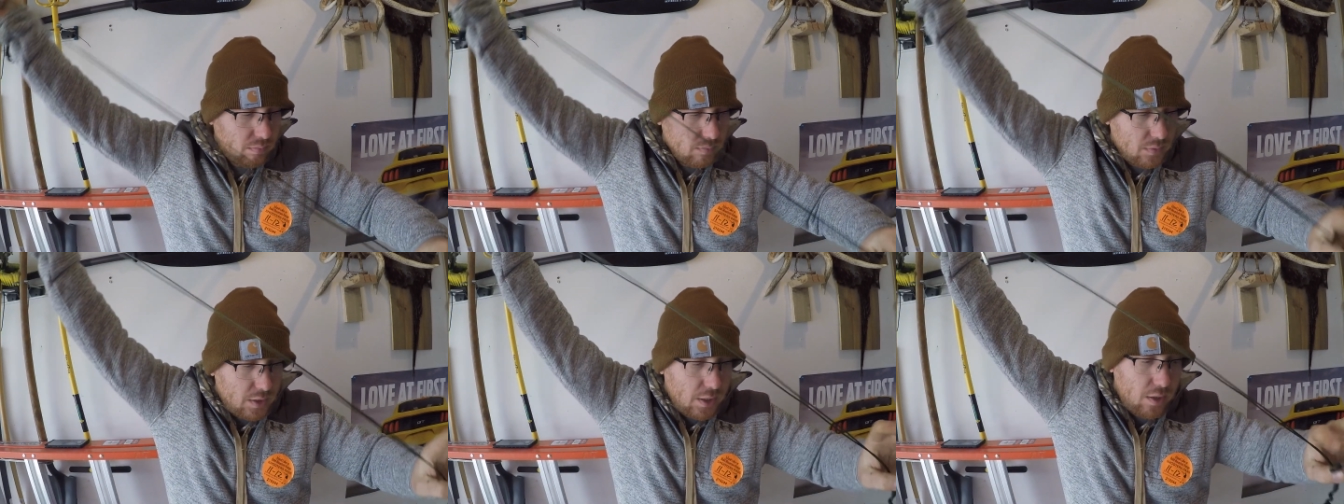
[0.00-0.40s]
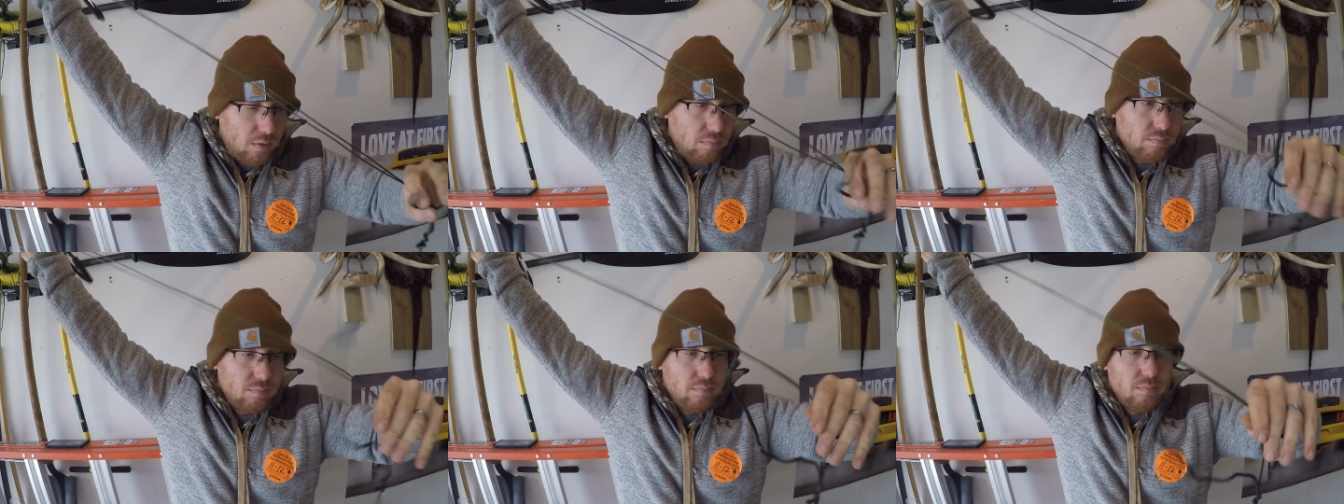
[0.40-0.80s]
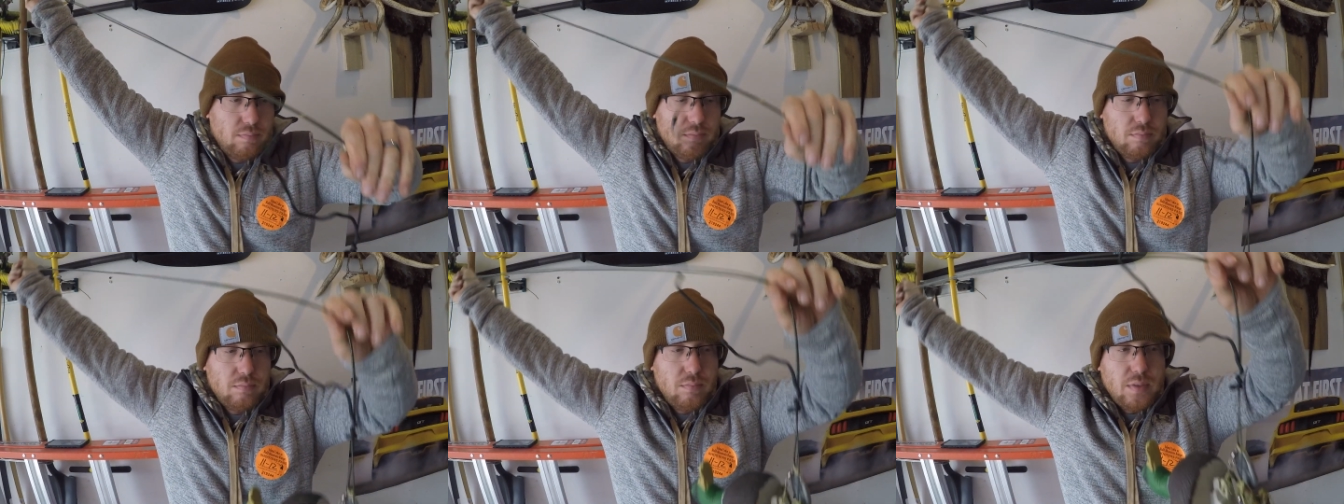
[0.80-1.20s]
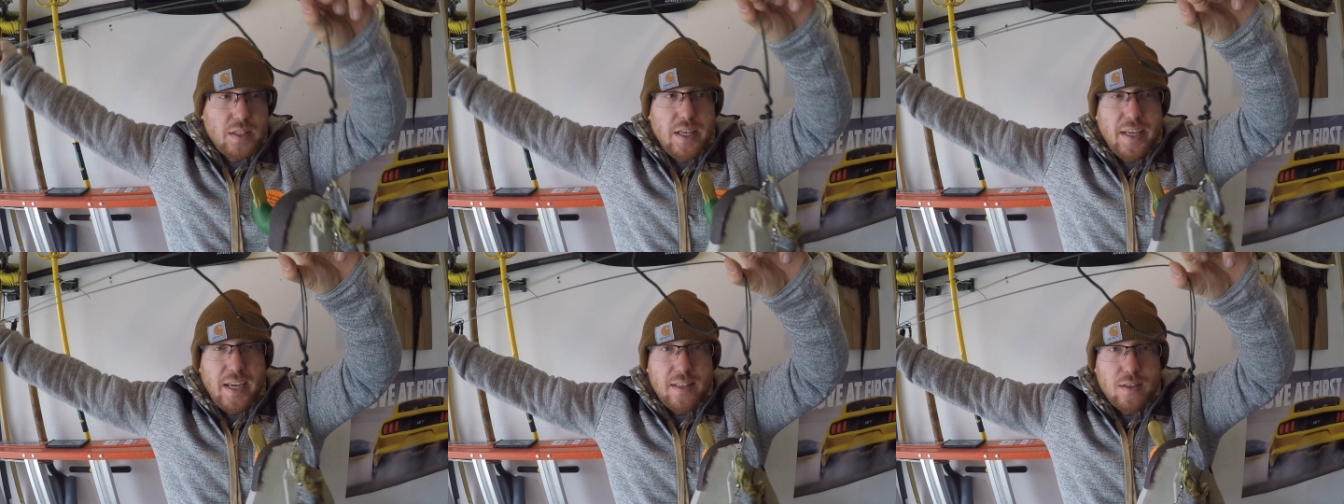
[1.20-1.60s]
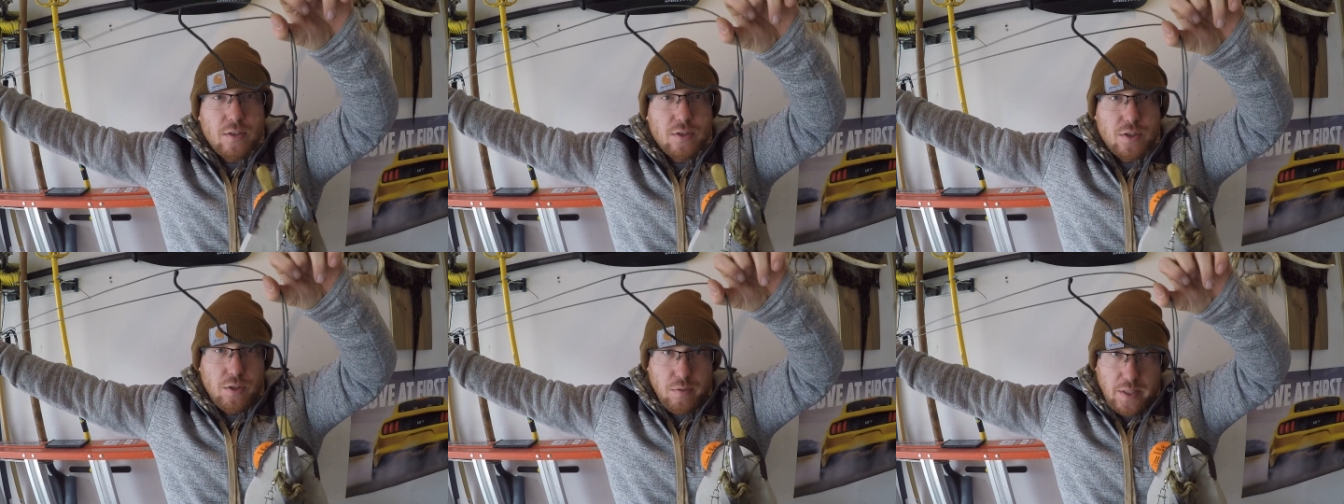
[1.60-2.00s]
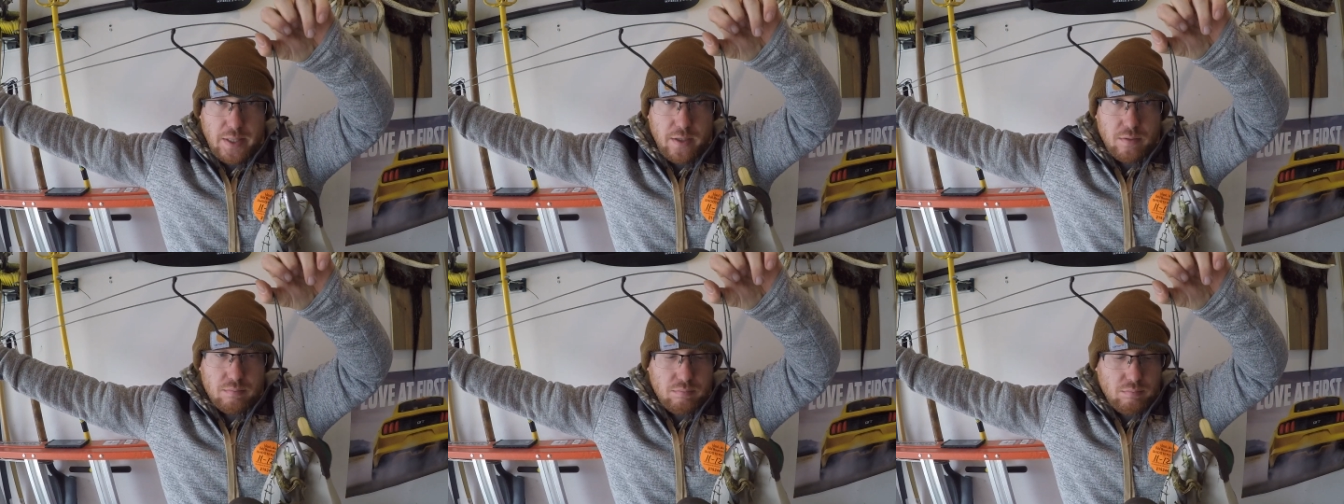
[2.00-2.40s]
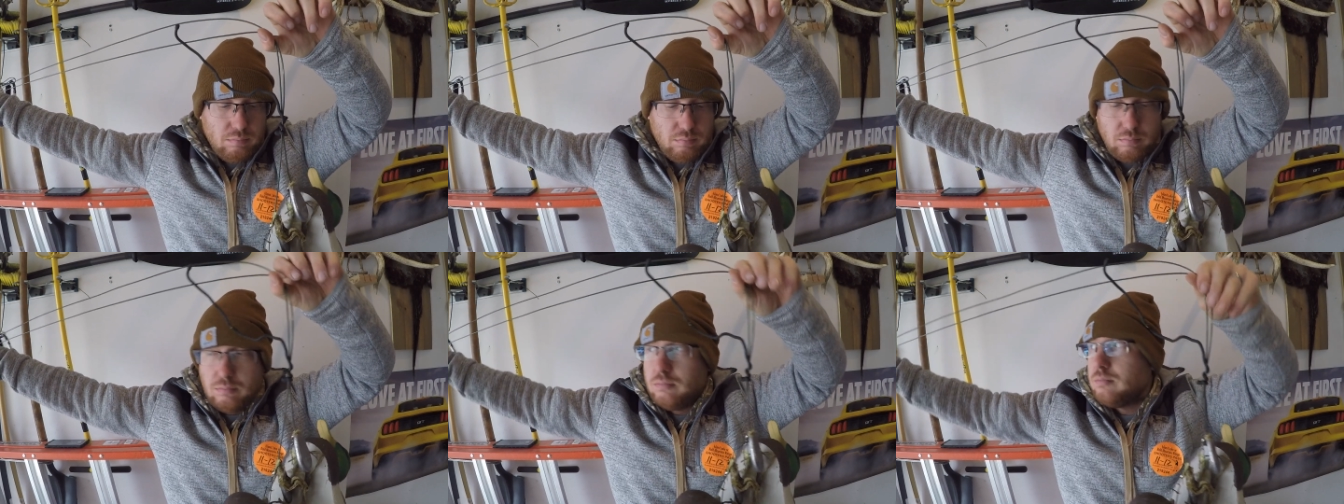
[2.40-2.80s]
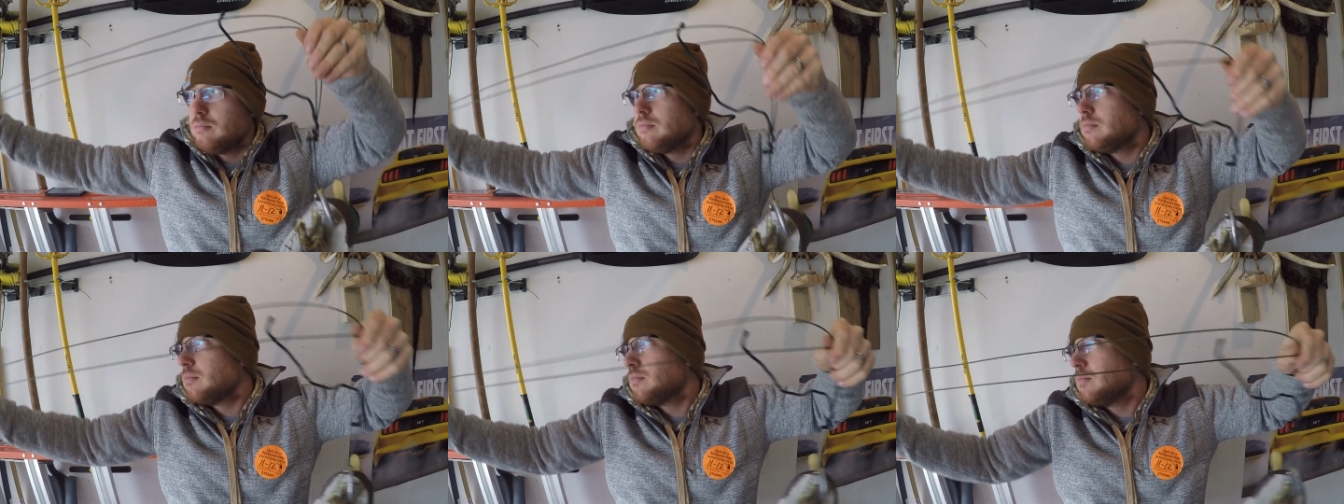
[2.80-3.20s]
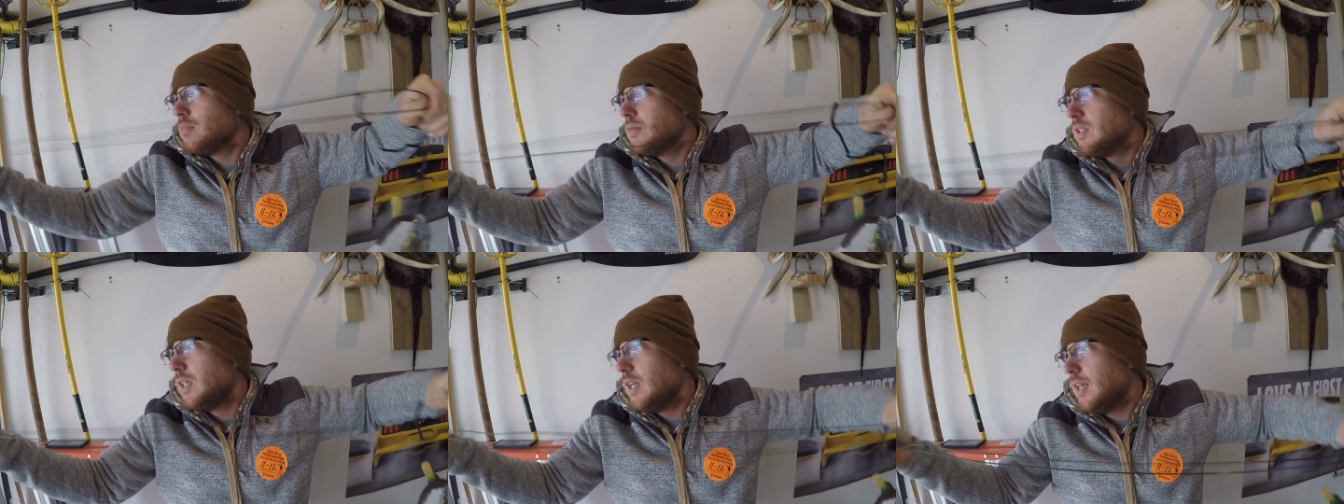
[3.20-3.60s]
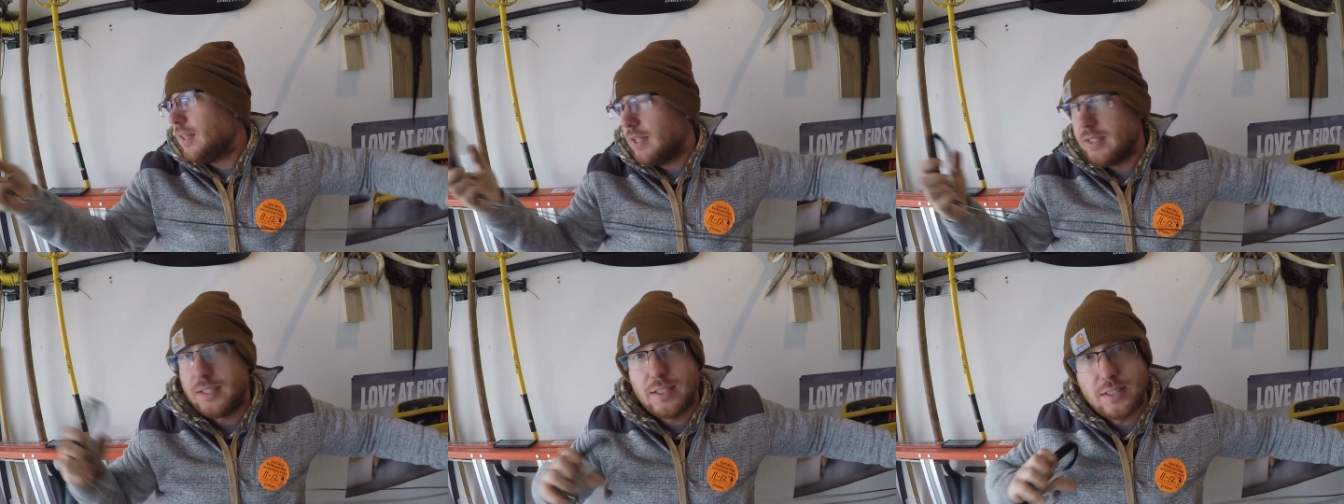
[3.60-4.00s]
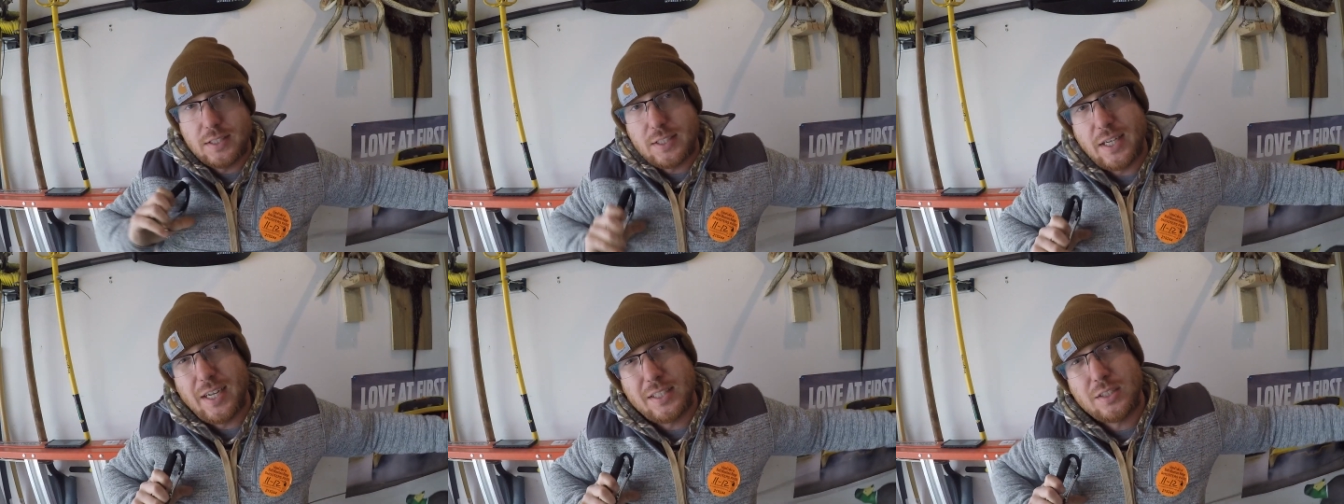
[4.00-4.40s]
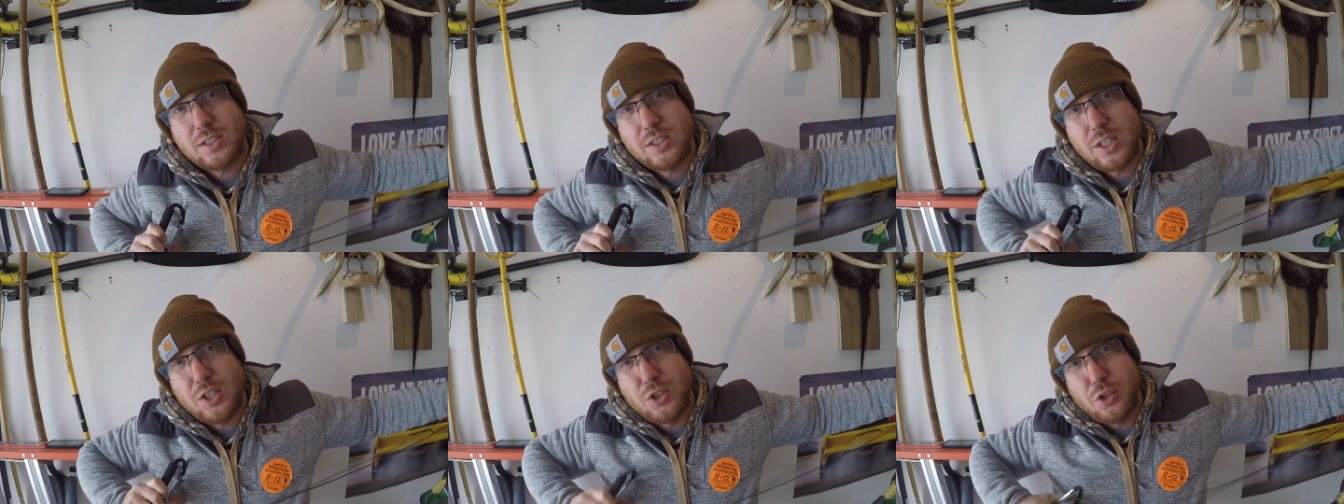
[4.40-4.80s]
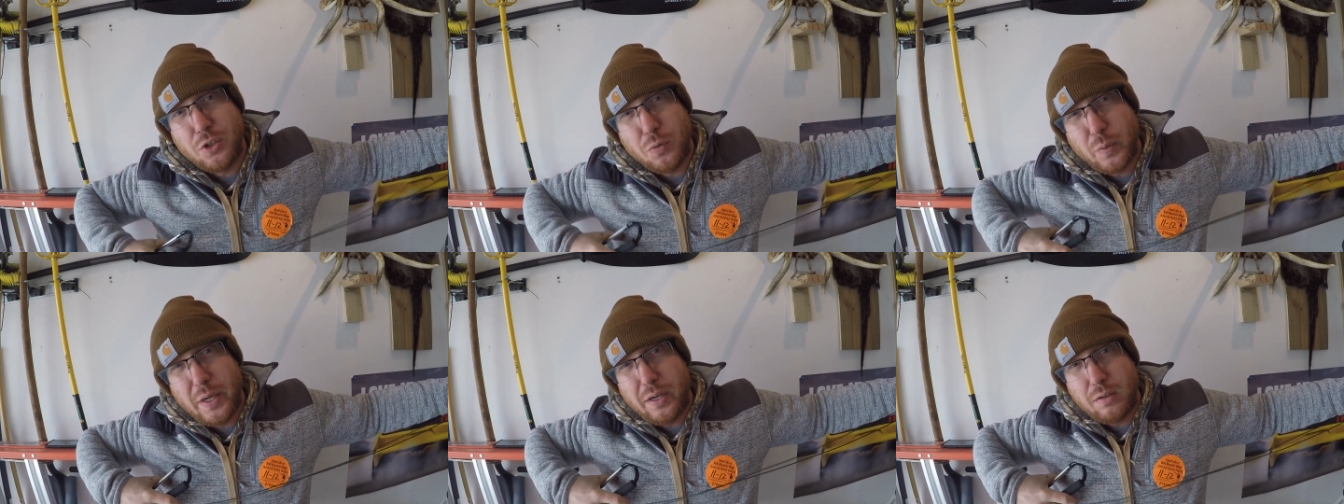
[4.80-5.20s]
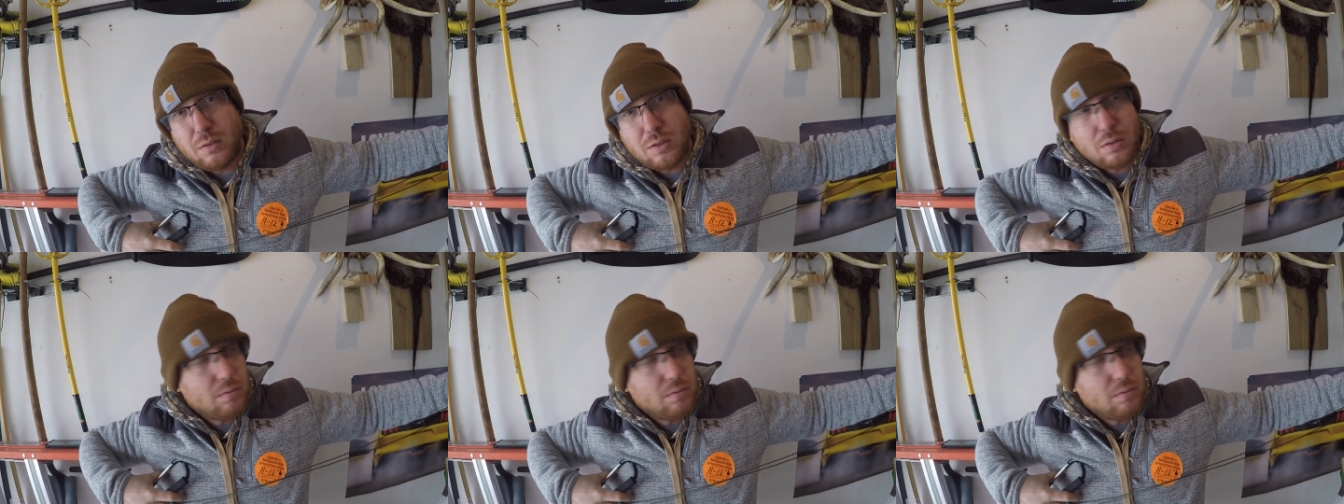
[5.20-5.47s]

So, now you got those two on there. This is attached to your waders.